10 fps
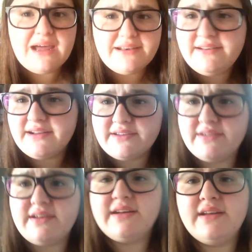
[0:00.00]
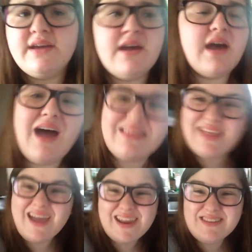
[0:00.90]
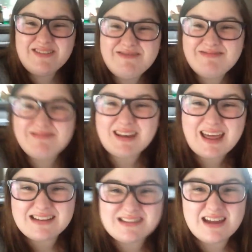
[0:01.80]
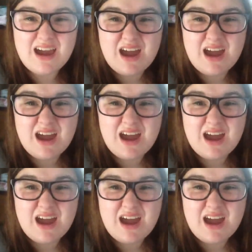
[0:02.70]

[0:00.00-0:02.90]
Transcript: and dusted. And then, lads,